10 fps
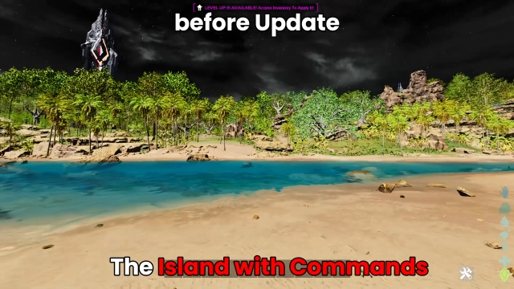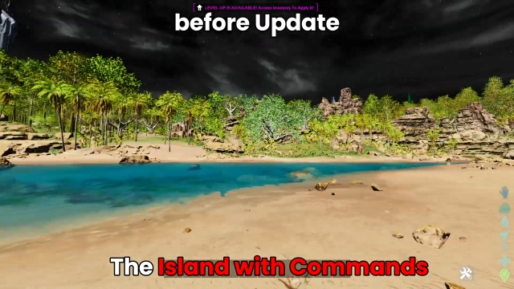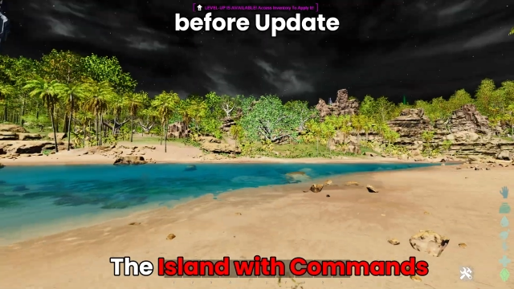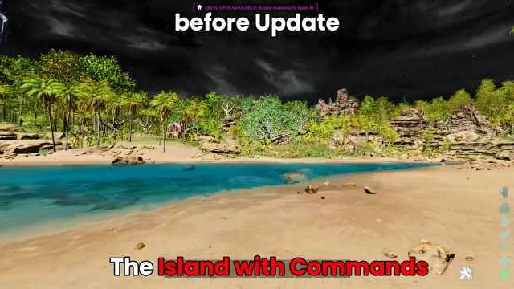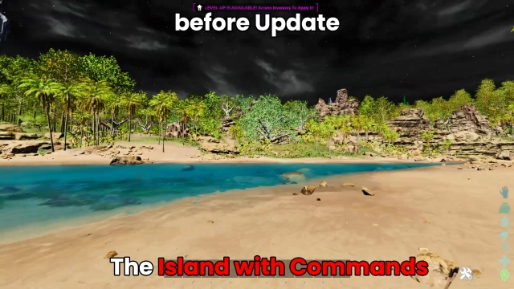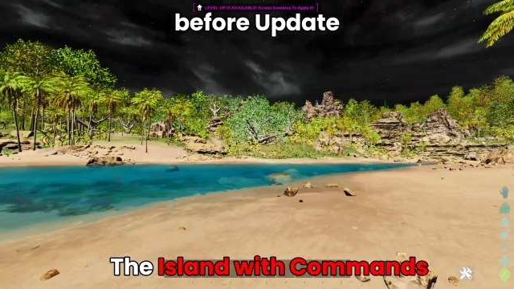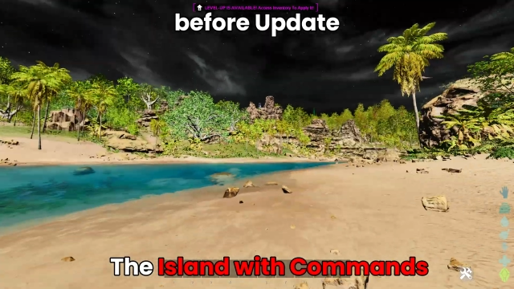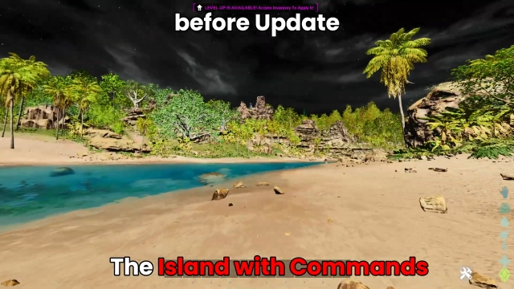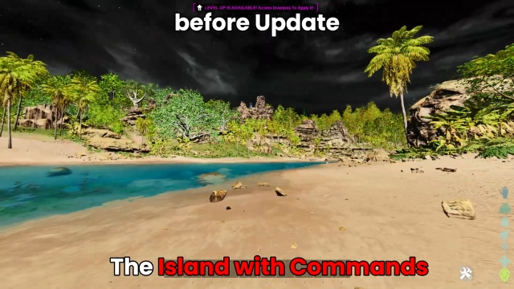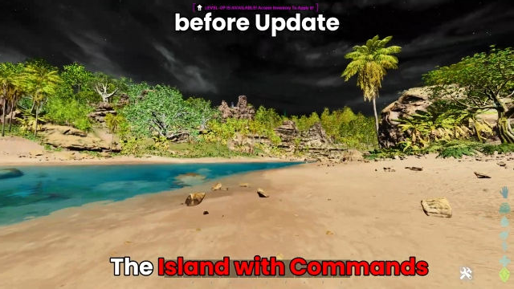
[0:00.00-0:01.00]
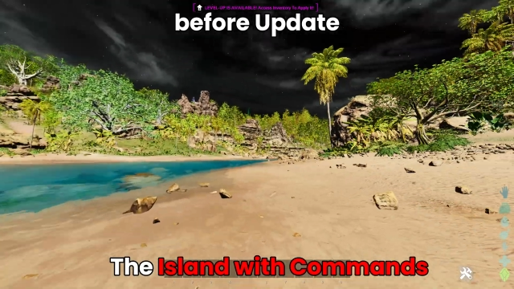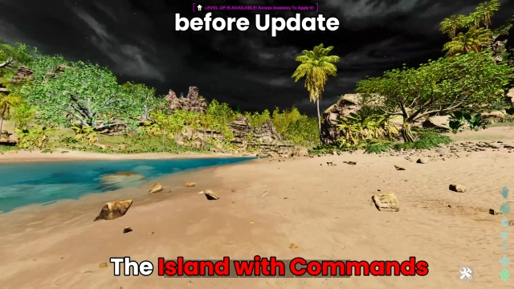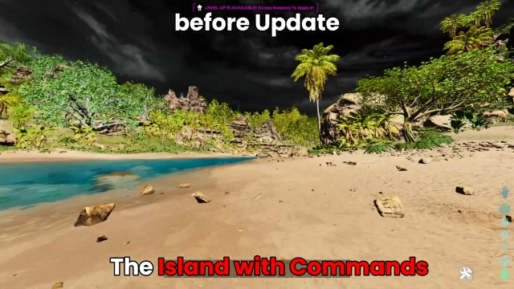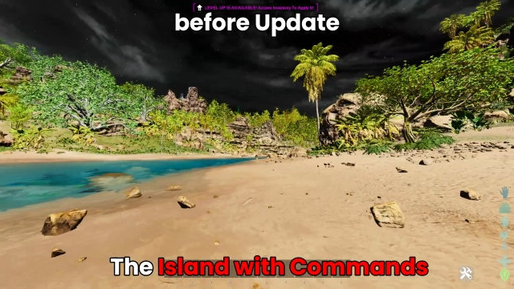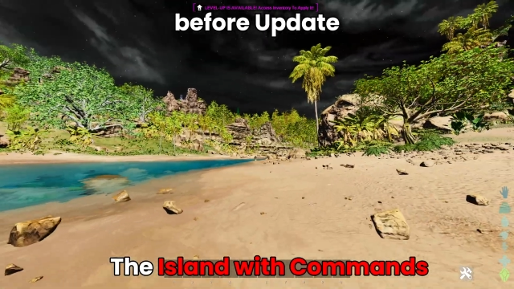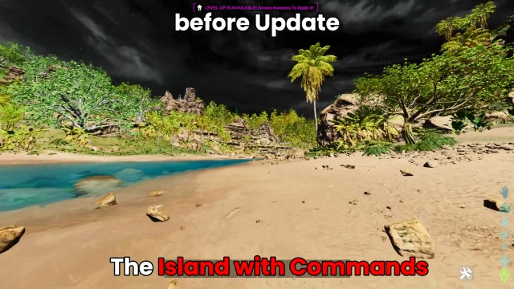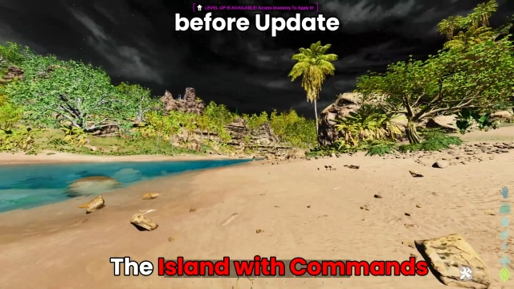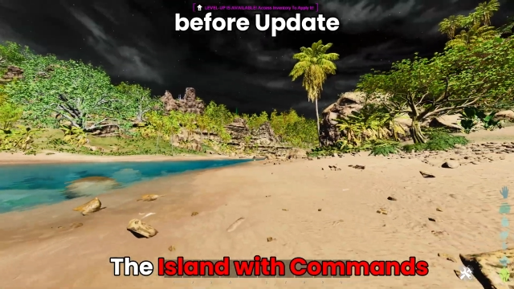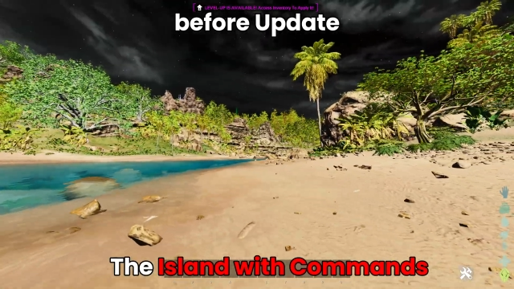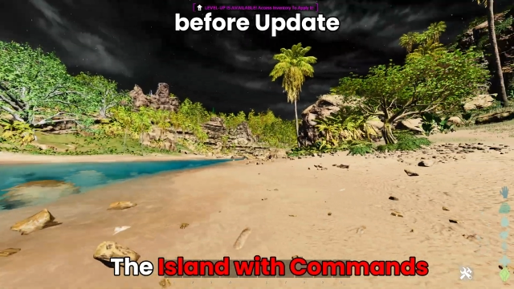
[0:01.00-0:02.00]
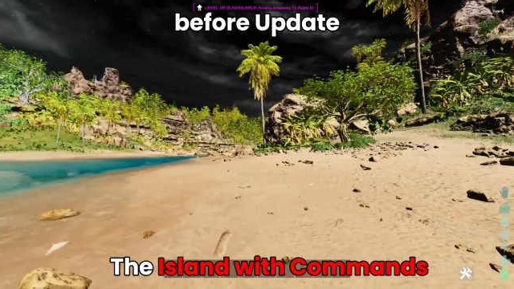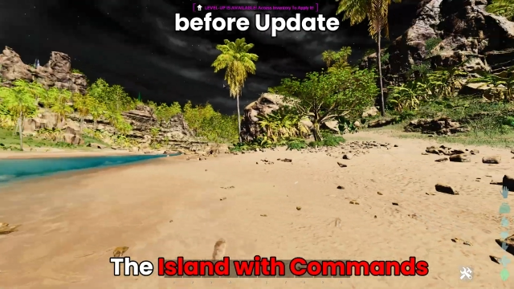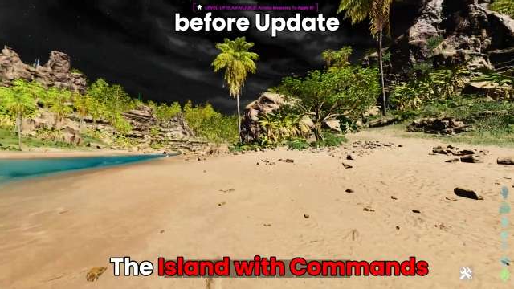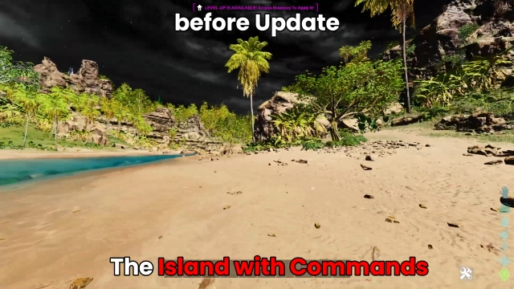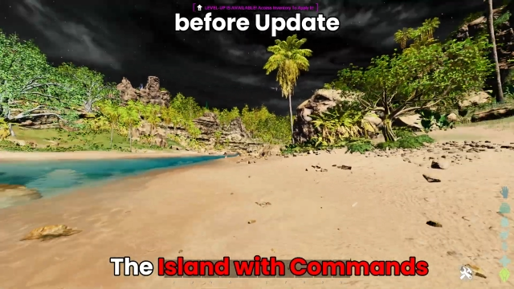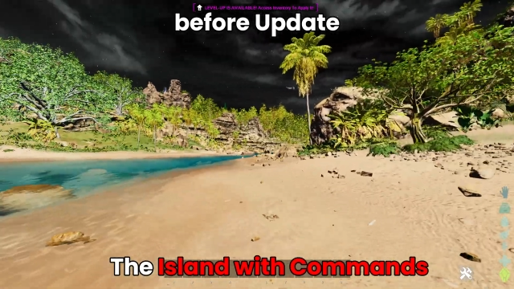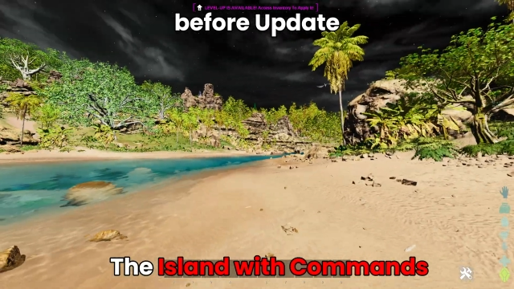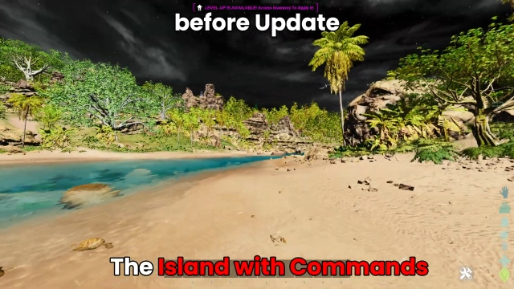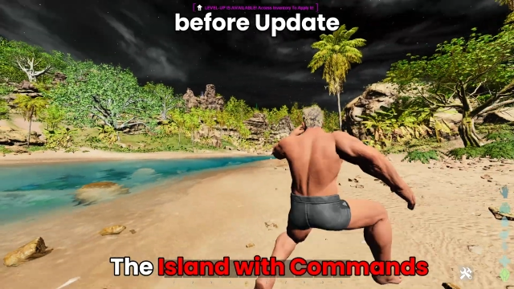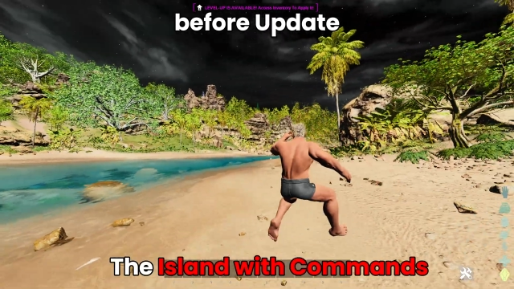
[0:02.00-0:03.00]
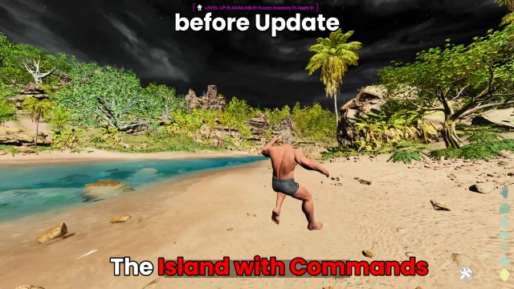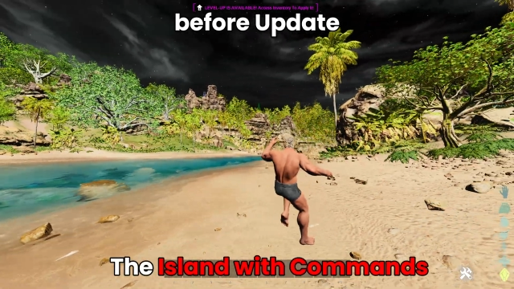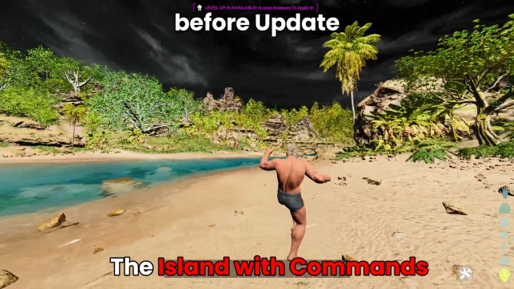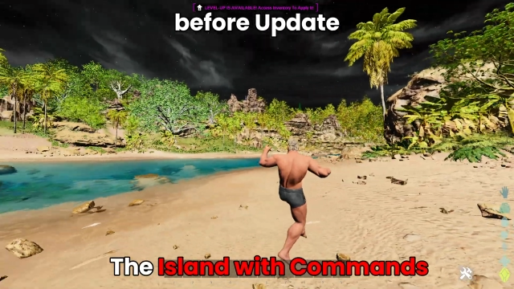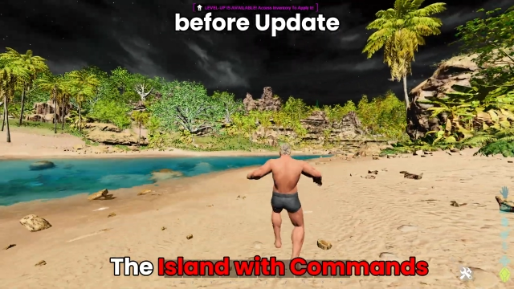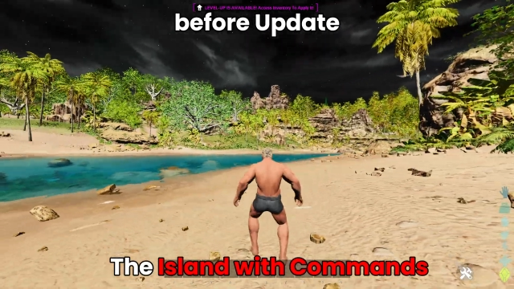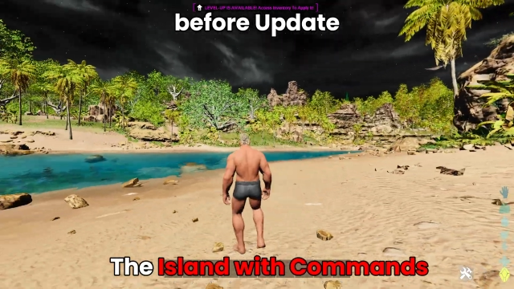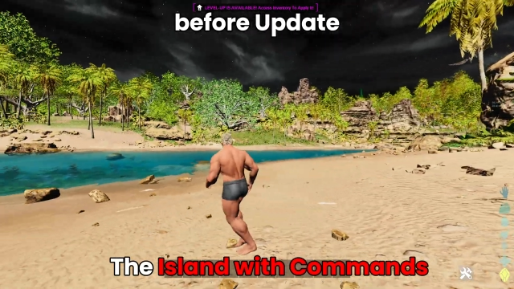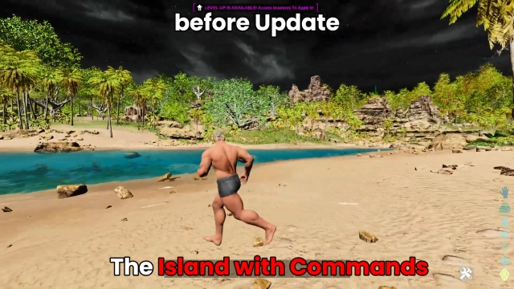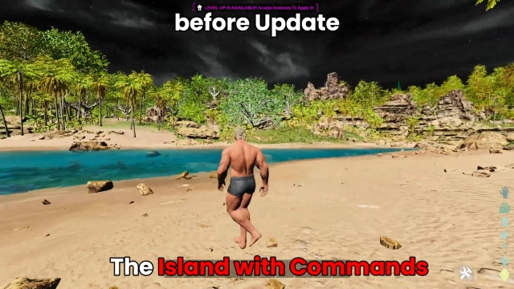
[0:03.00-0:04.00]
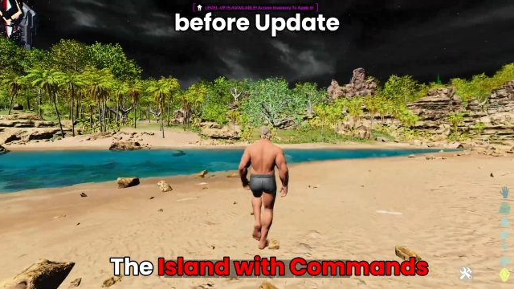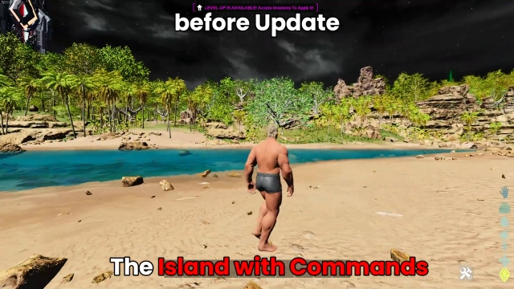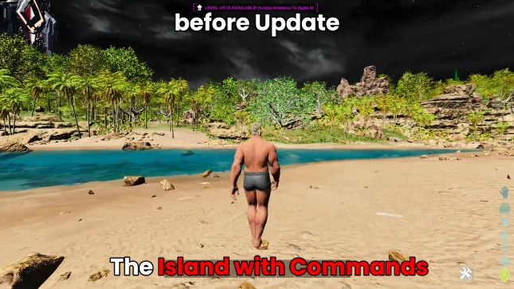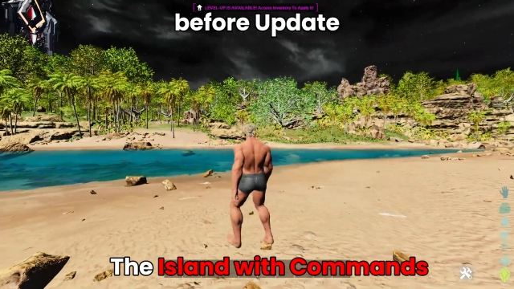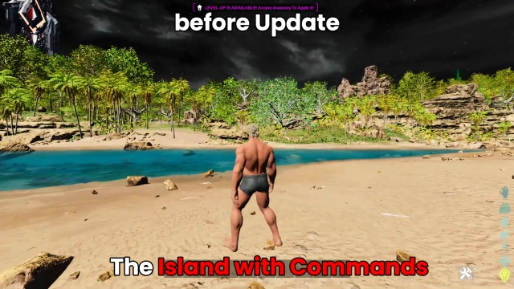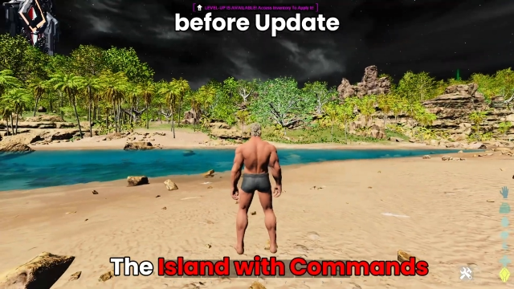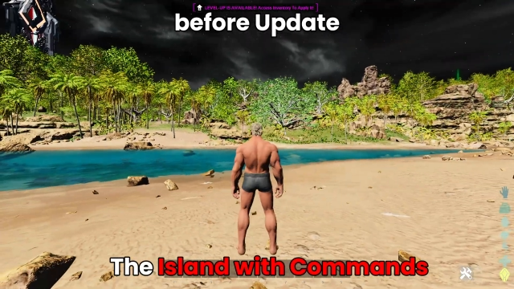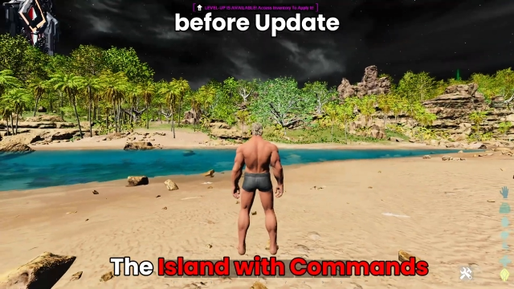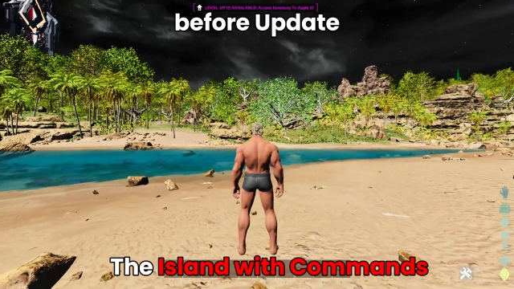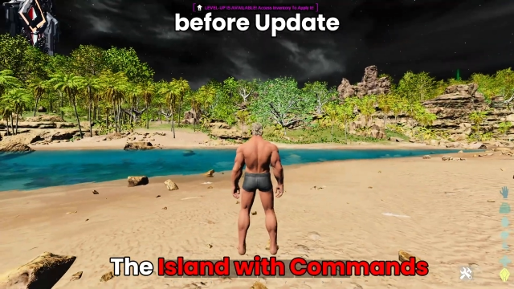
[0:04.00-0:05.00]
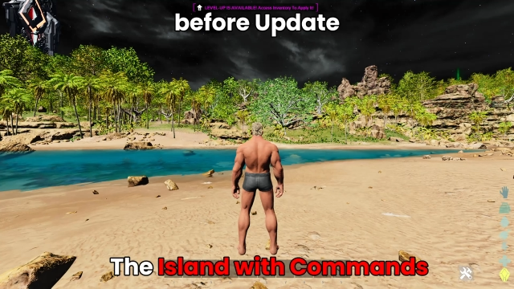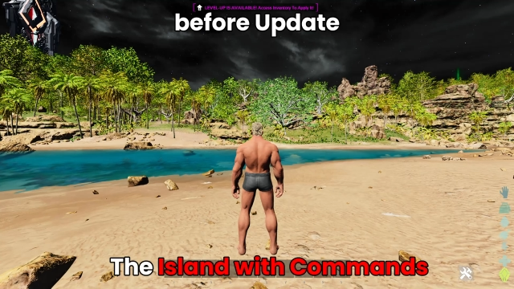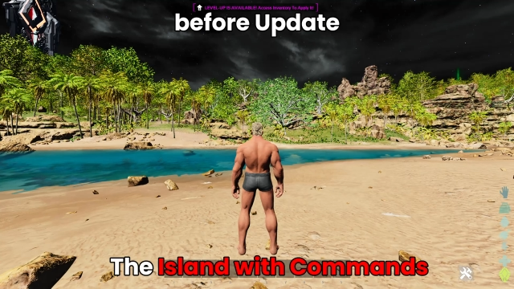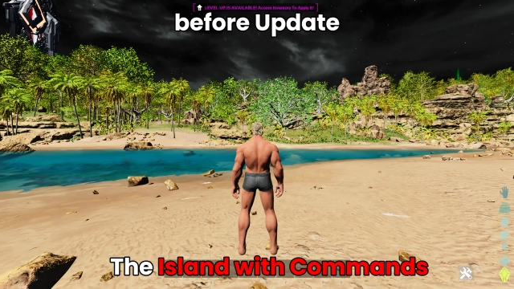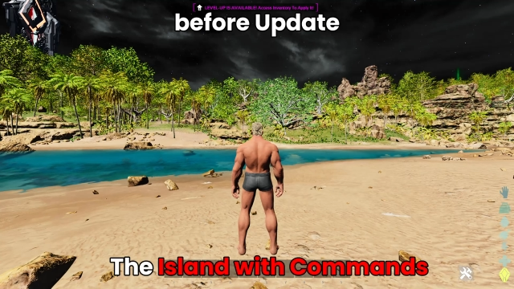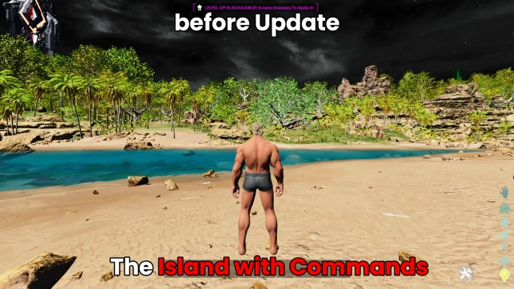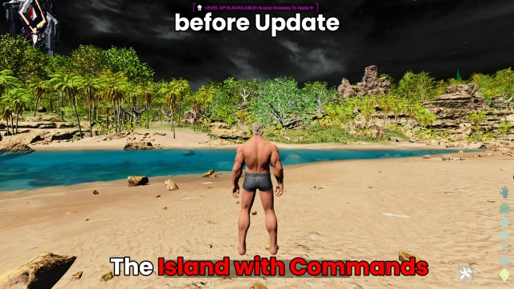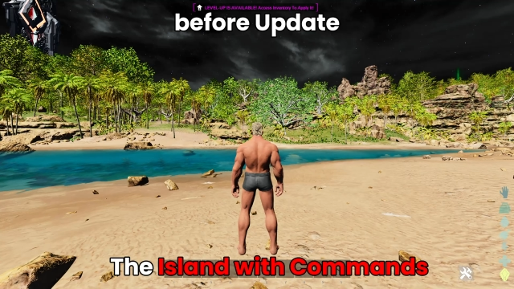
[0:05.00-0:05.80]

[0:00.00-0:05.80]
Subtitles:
No face is visible, so there are no lips to read.